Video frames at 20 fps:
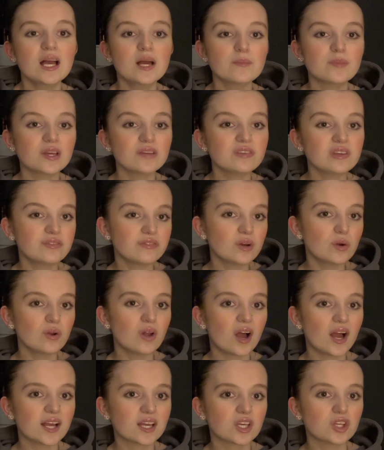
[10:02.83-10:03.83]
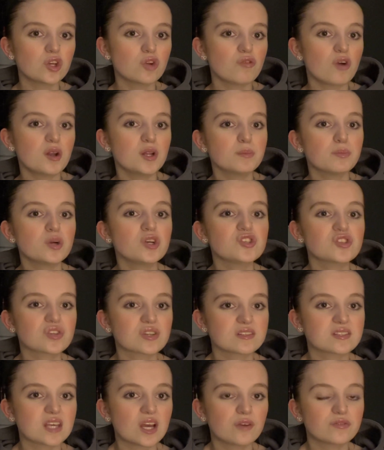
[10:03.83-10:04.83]
But if you feel like you're only pushing
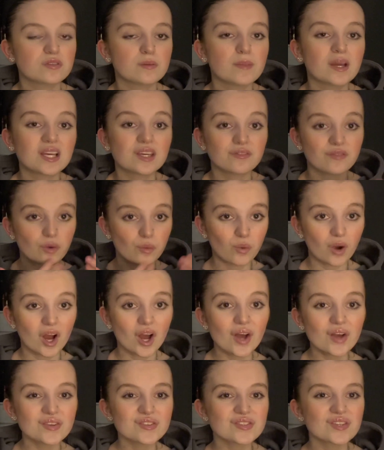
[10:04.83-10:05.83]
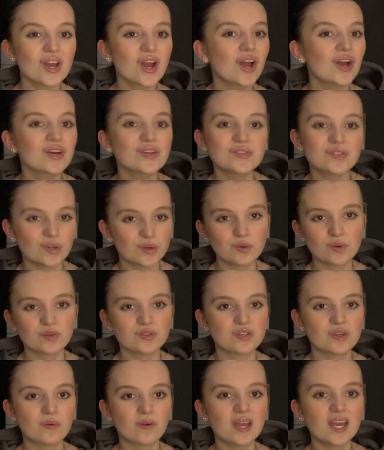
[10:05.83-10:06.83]
yourself to make you feel worse, do not
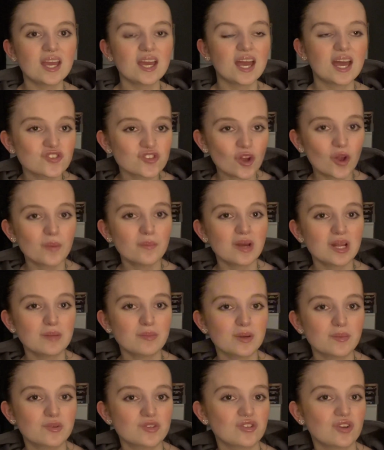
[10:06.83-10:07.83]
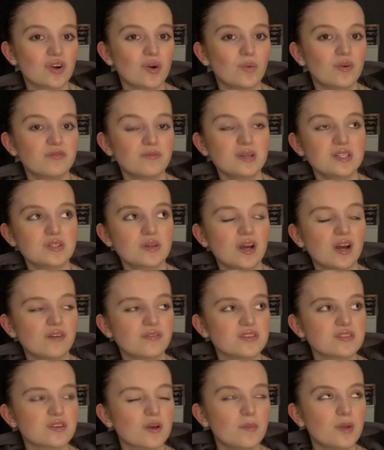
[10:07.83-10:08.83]
do it. So many people struggle with mental
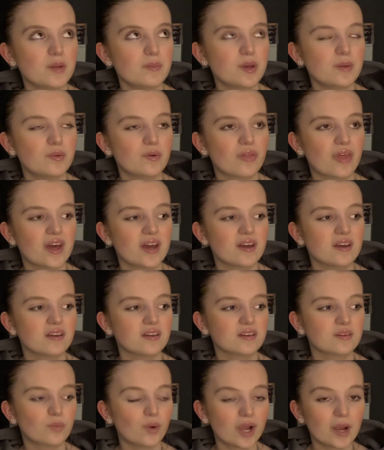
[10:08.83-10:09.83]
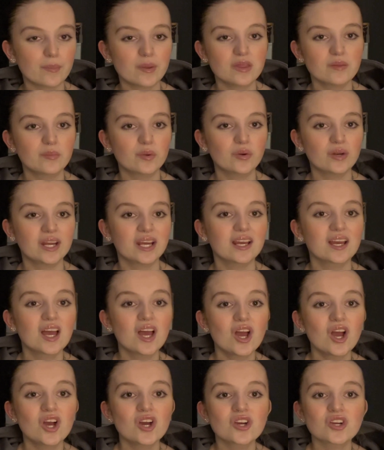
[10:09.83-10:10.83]
health and so many people that wake up in the morning,
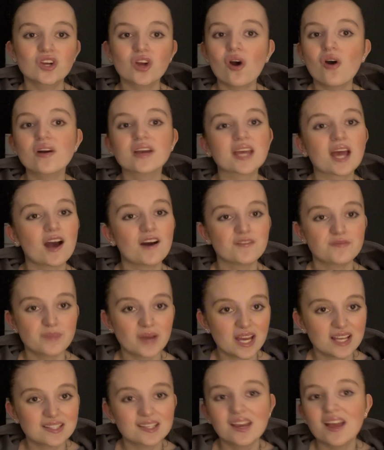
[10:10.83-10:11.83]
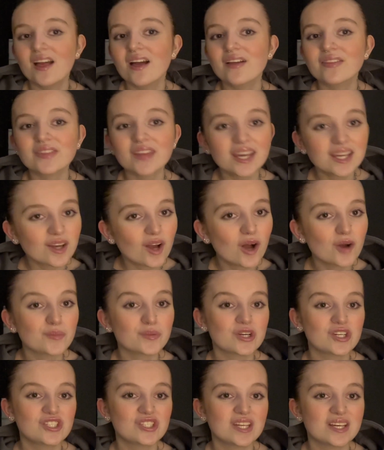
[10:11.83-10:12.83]
can't get out of bed, they
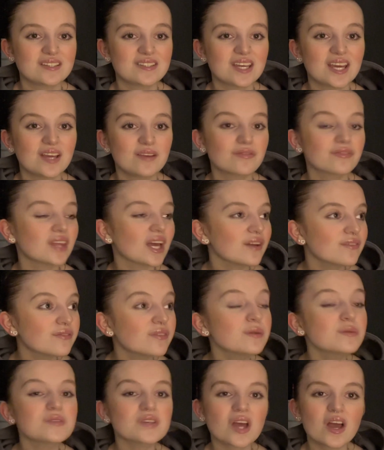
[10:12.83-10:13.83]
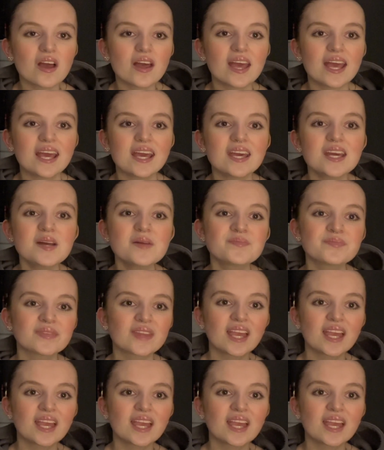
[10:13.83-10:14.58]
can't brush their teeth, they feel dirty